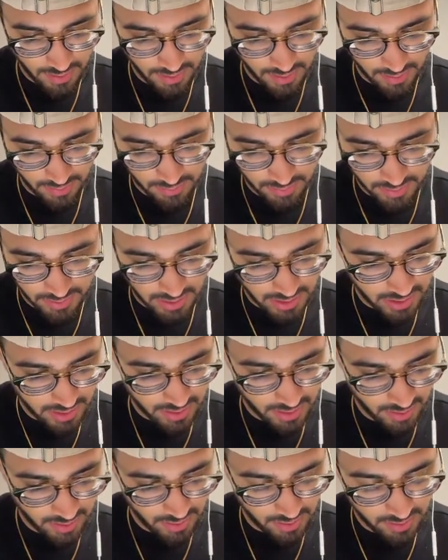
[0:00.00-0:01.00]
the
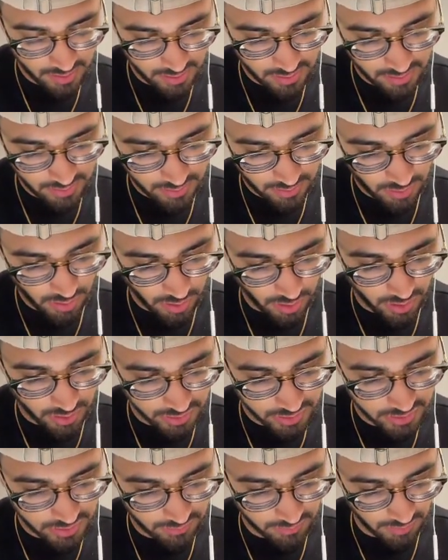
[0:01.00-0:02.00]

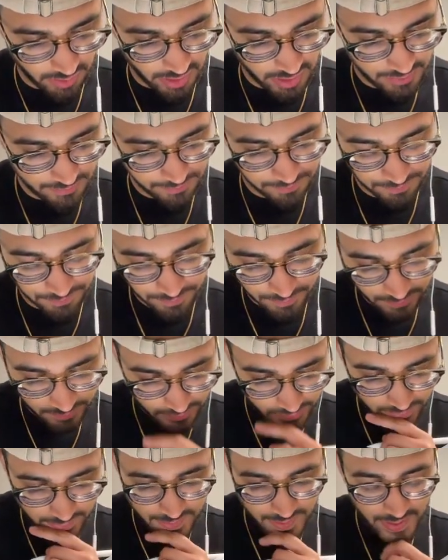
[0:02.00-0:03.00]
cost, right?
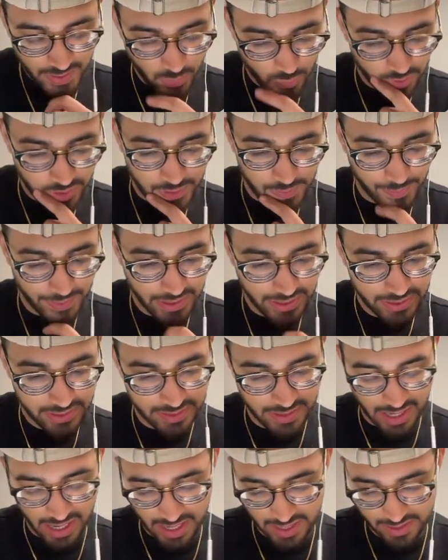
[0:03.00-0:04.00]
Which means
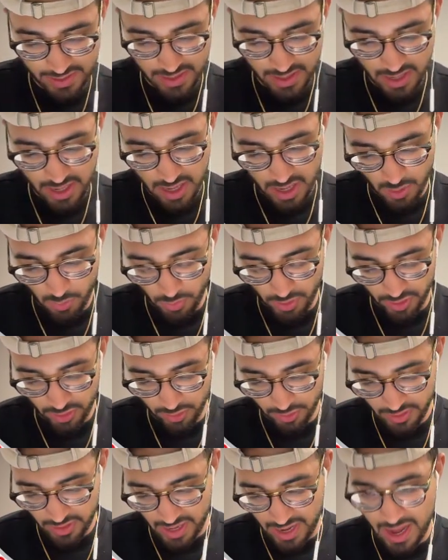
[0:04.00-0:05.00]
that we're
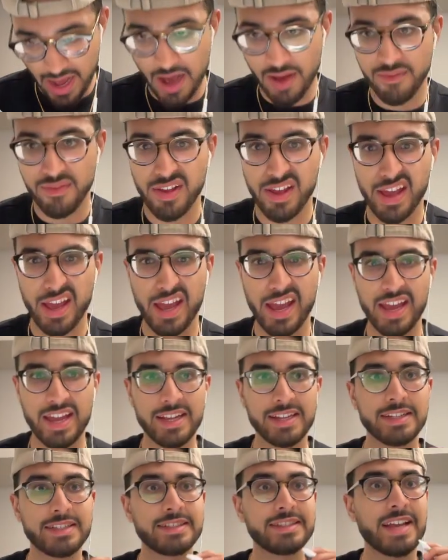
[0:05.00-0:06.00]
going to have a
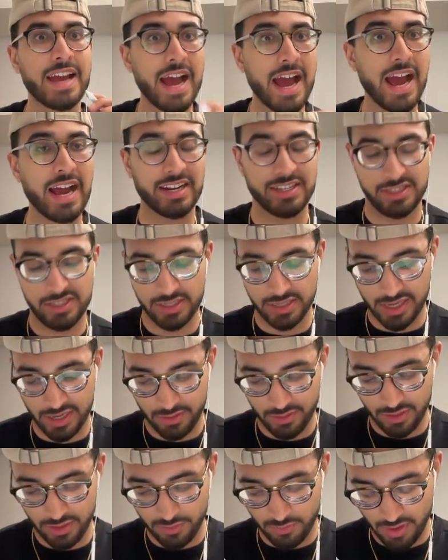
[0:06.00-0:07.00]
tax
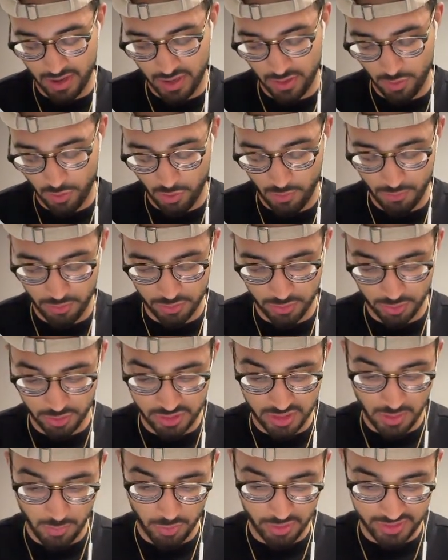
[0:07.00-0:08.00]
scenario, right? Almost, or
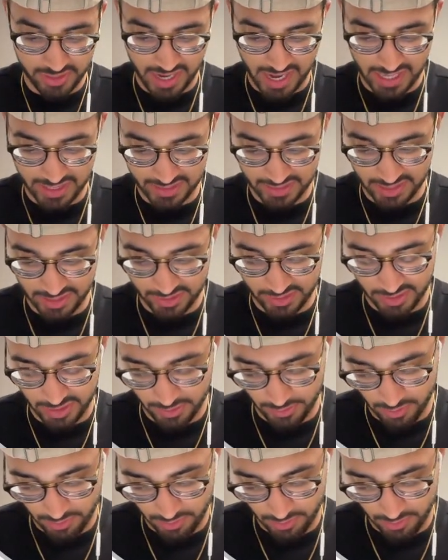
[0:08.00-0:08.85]
somewhat tax-like scenario,